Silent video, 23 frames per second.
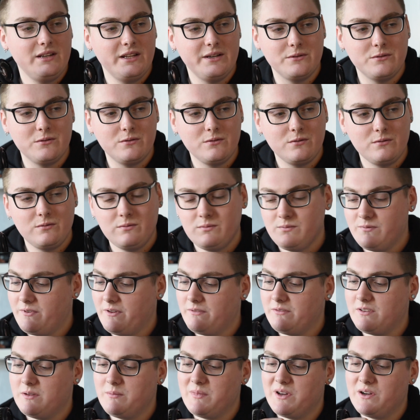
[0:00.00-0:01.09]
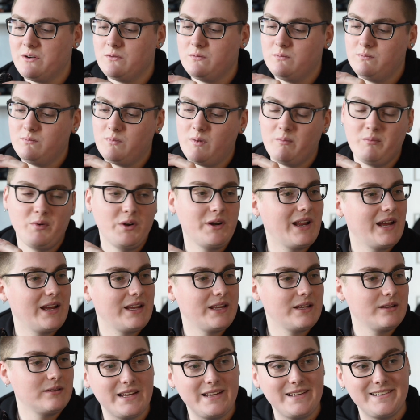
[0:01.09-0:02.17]
little 50mm
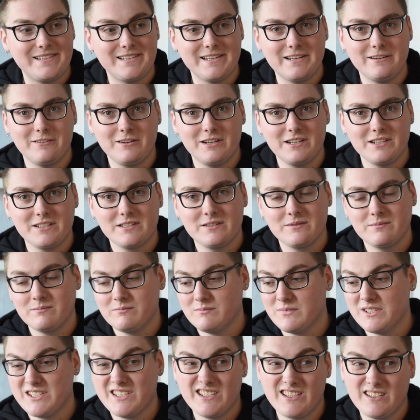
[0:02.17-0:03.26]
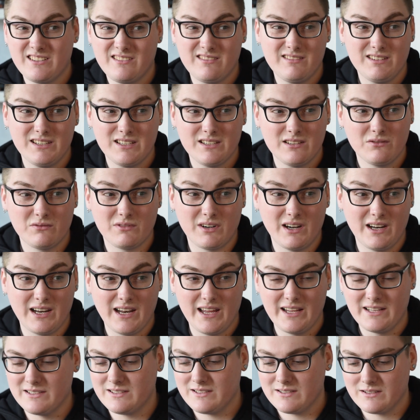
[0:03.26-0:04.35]
1.8 E series, which is it's an alright
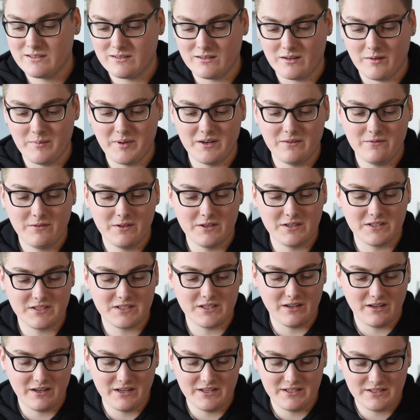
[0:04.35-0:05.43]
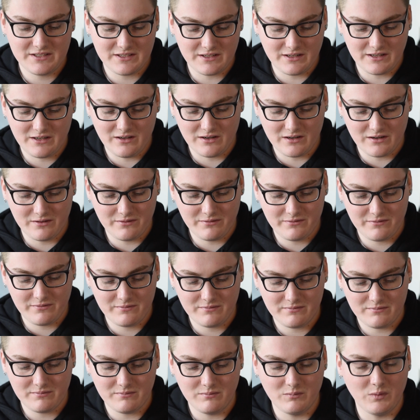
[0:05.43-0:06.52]
lens. I mean, for the size, I kind of
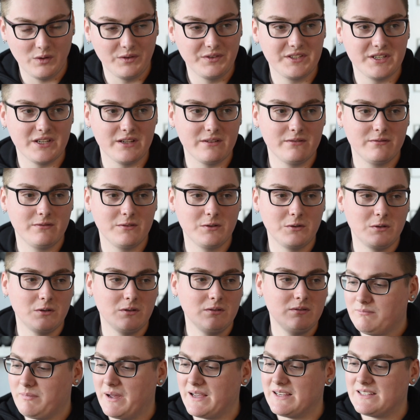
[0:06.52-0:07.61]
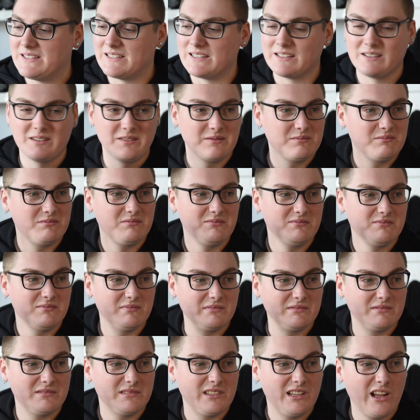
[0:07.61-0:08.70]
want it for basic
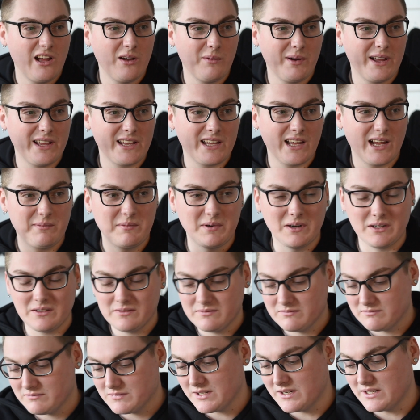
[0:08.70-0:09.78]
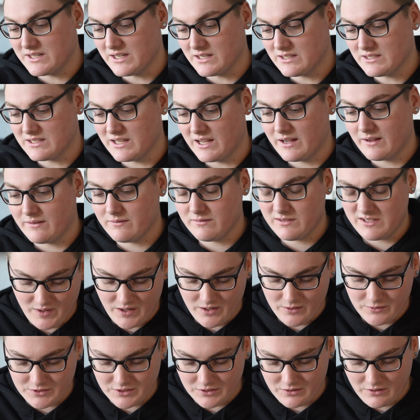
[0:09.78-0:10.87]
lightweight camera, so it does that. I
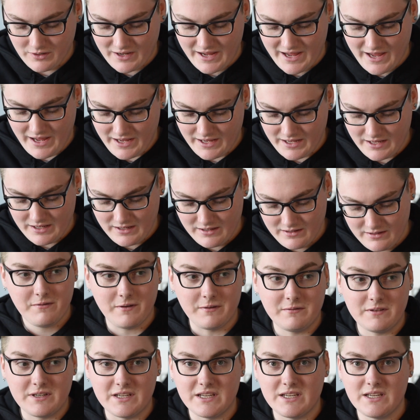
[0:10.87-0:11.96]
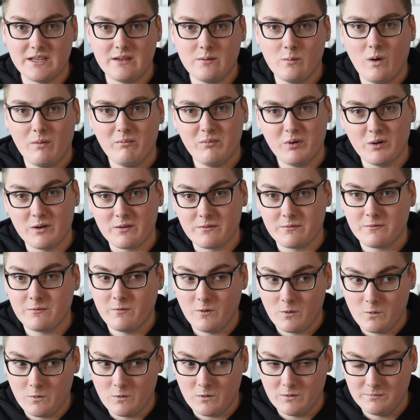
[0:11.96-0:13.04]
also got a 50
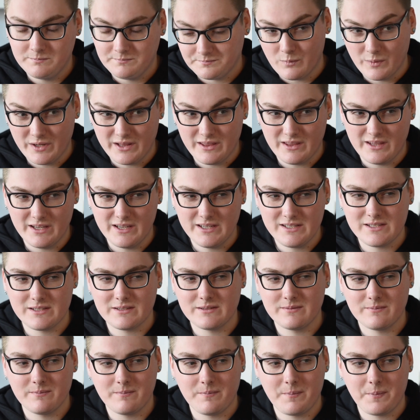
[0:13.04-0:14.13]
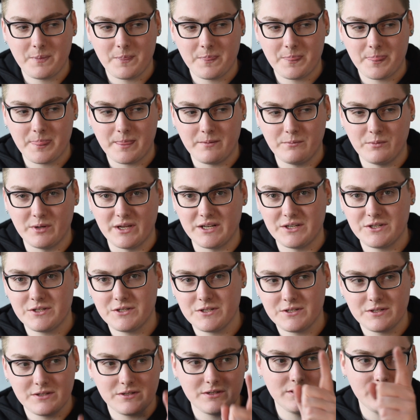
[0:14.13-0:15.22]
1.4 with this,
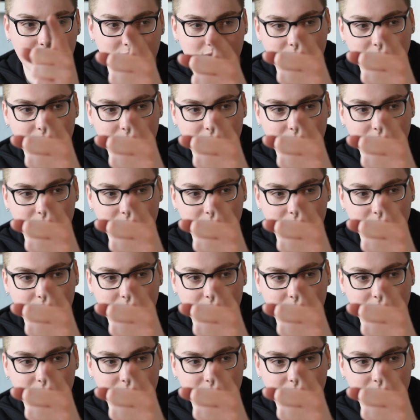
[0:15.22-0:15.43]
which